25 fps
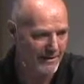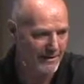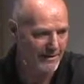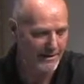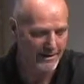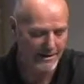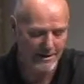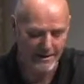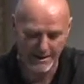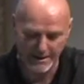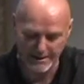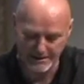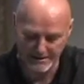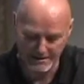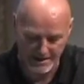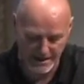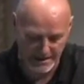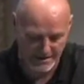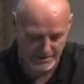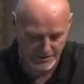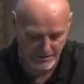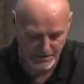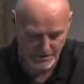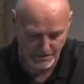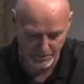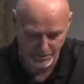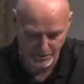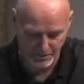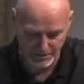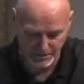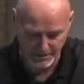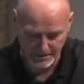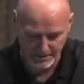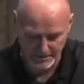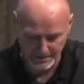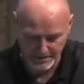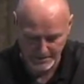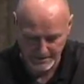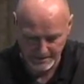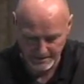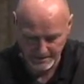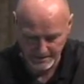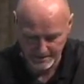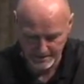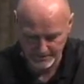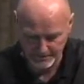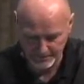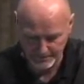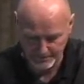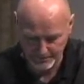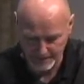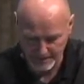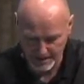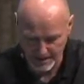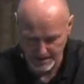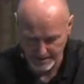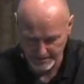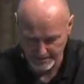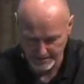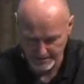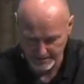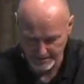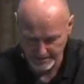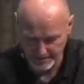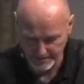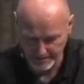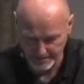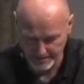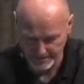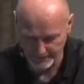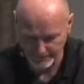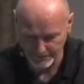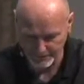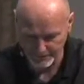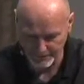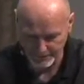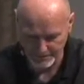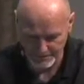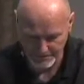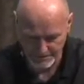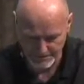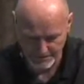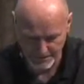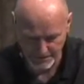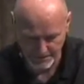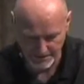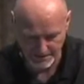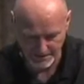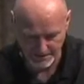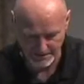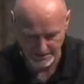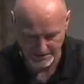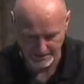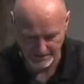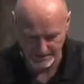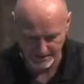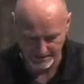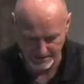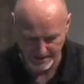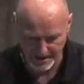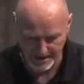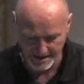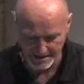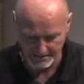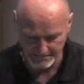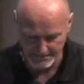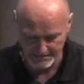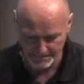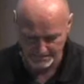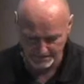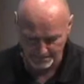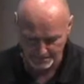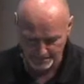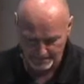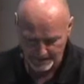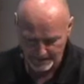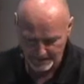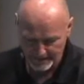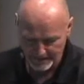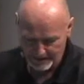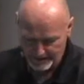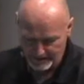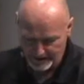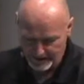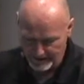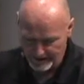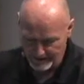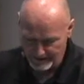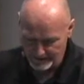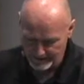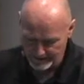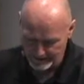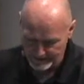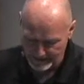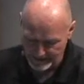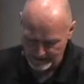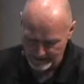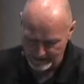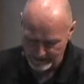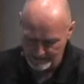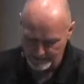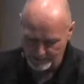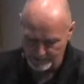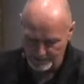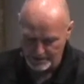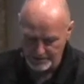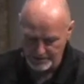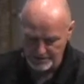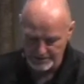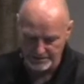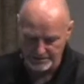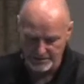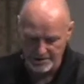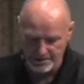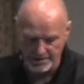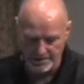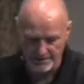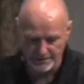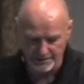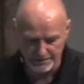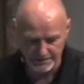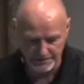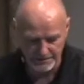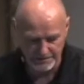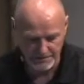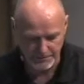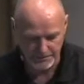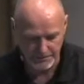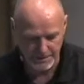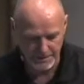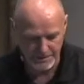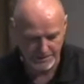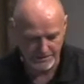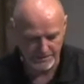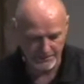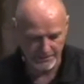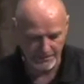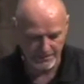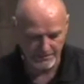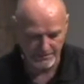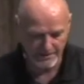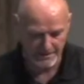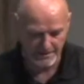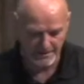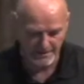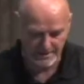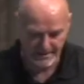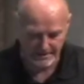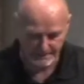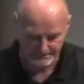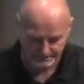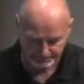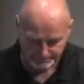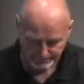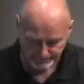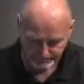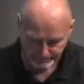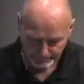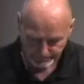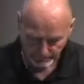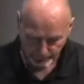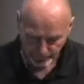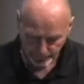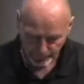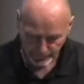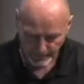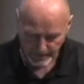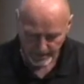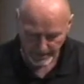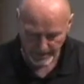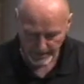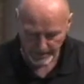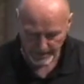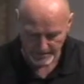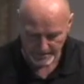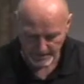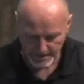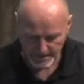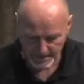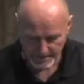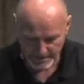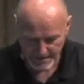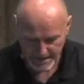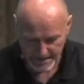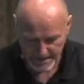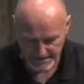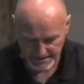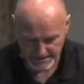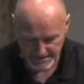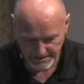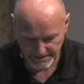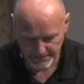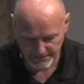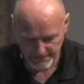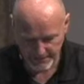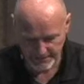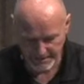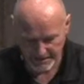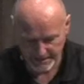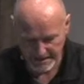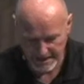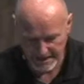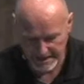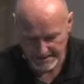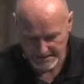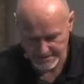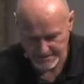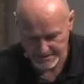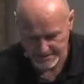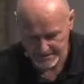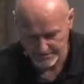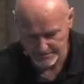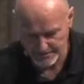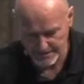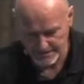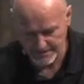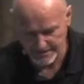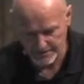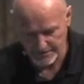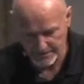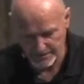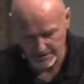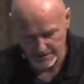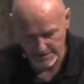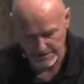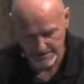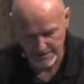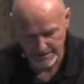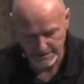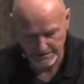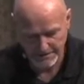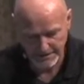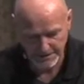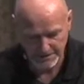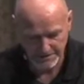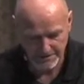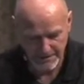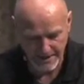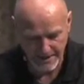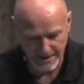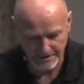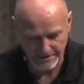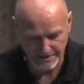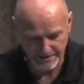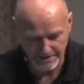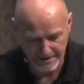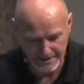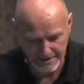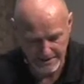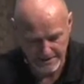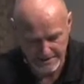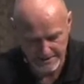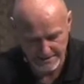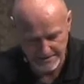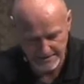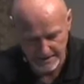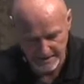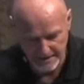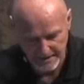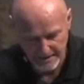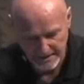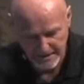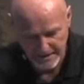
Uh, it's got to be a work of the power of the Holy Spirit in our lives. Uh, I came across an article this week from the um, uh, Money Magazine, one of the guys sent me knew our subject matter, and it's uh,